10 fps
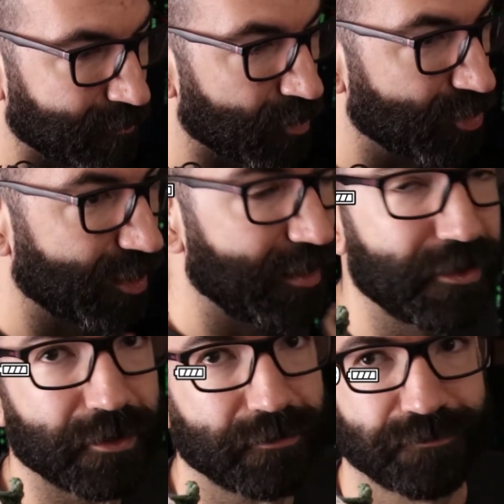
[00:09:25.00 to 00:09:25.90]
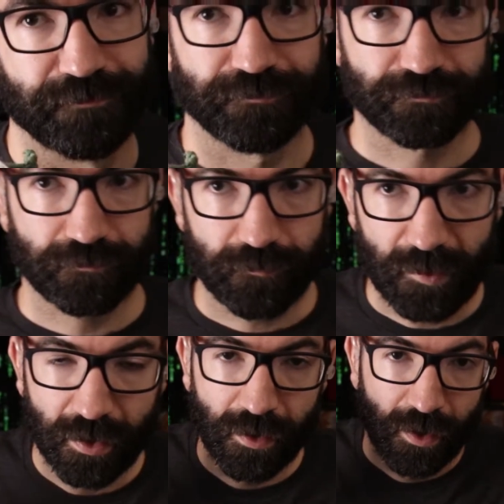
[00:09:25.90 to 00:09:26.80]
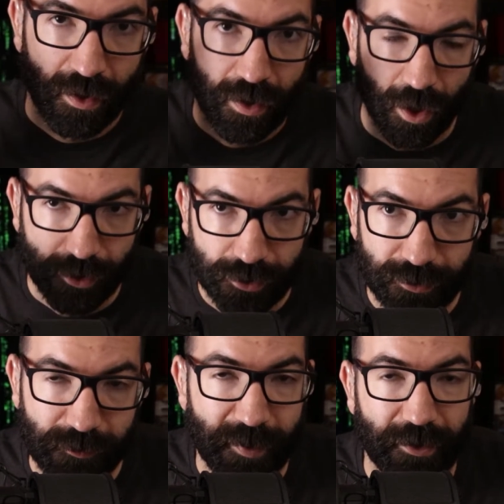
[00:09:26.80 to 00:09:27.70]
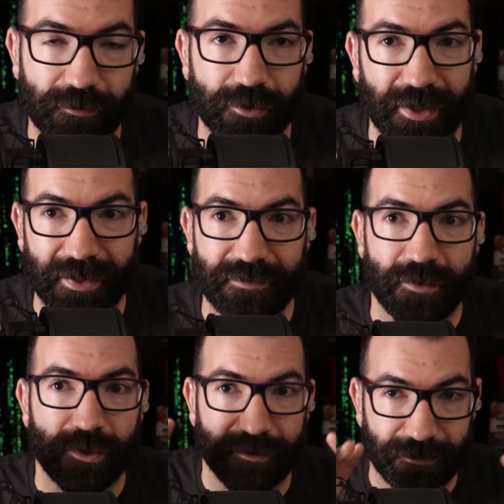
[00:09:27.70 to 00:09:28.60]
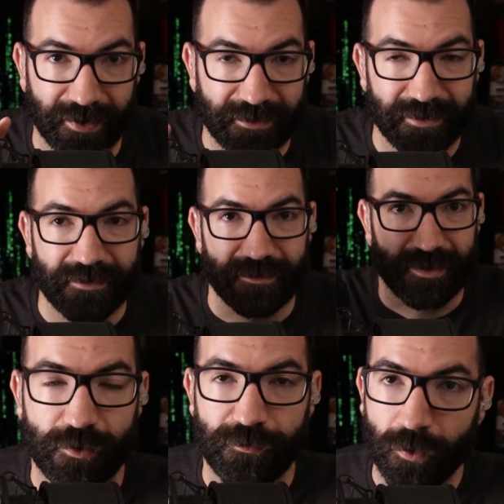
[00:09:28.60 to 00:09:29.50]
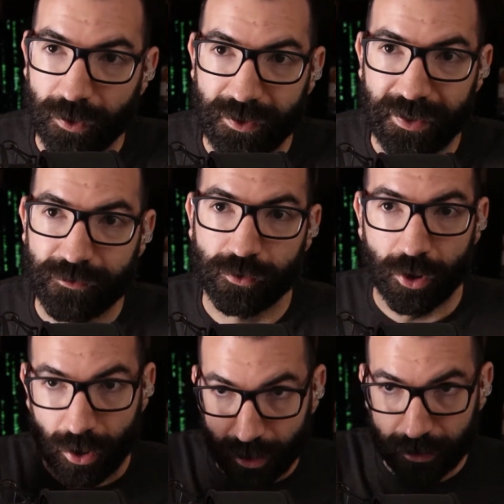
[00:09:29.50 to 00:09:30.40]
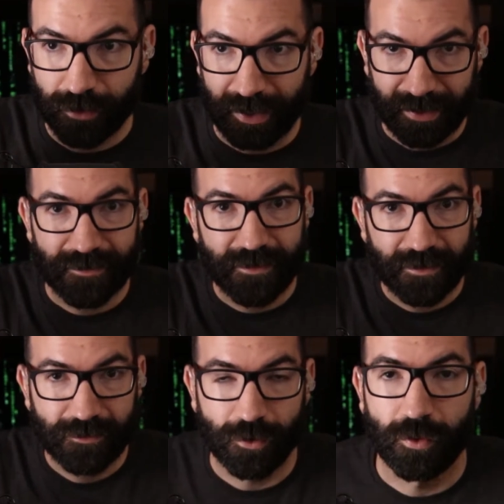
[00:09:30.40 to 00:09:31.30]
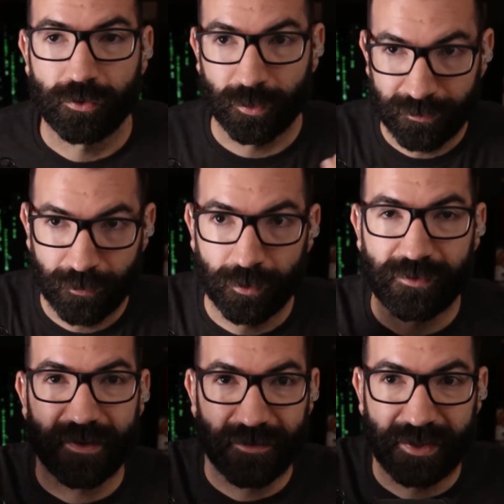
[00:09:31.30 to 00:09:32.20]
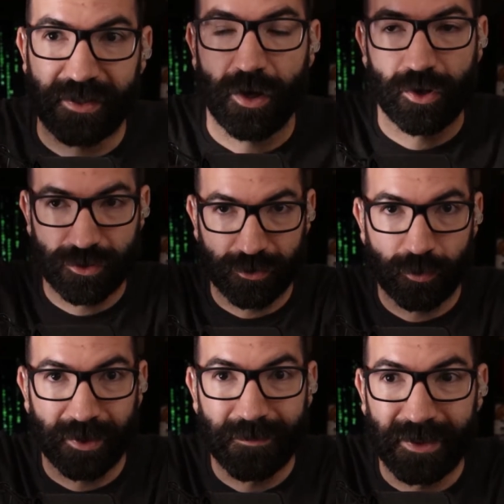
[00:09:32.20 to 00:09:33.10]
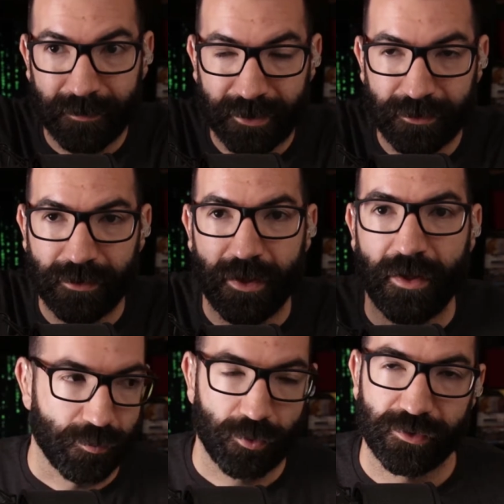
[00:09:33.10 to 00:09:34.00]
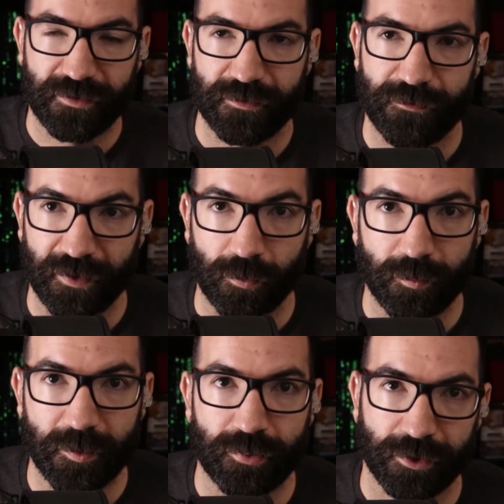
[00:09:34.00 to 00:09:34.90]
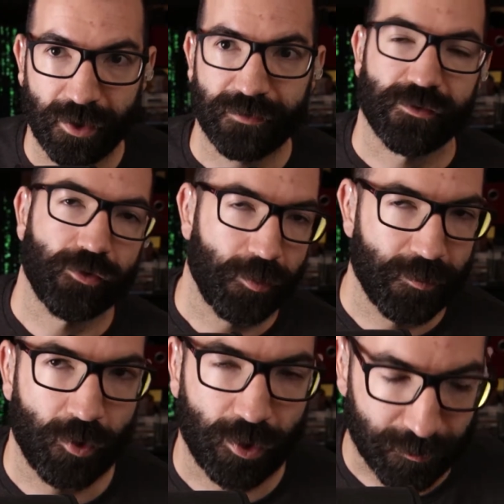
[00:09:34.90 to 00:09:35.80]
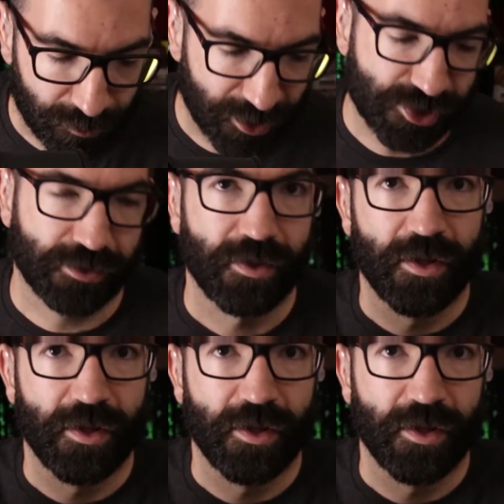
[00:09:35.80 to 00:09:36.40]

much clearer. Another aspect of your lens that will affect this is the focal length. So the longer your lens is, so 24, 70, 120 millimeter, the more this effect will be pronounced. There's going to be more compression.